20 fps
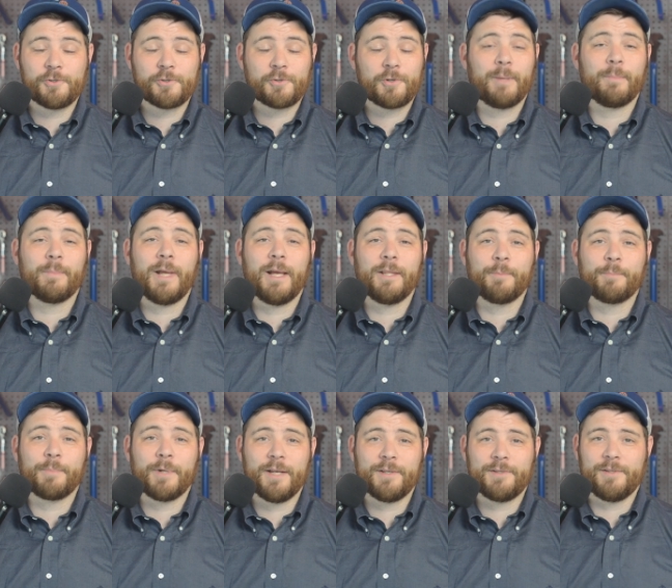streamline the
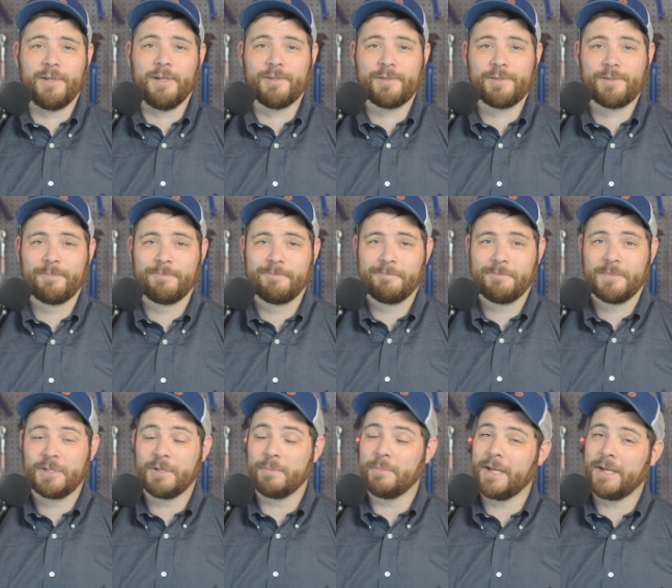process.
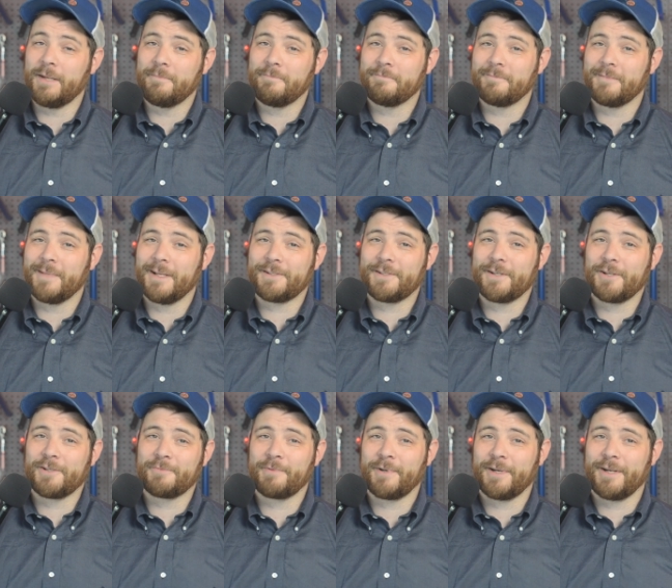To me, that
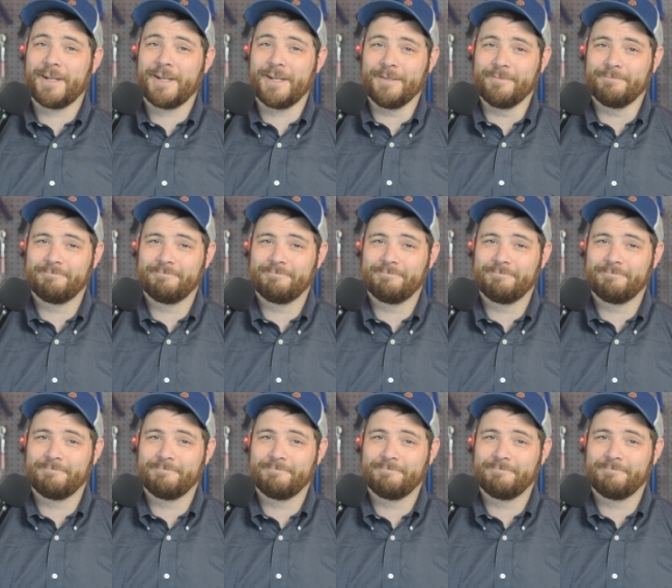sounds pretty neat.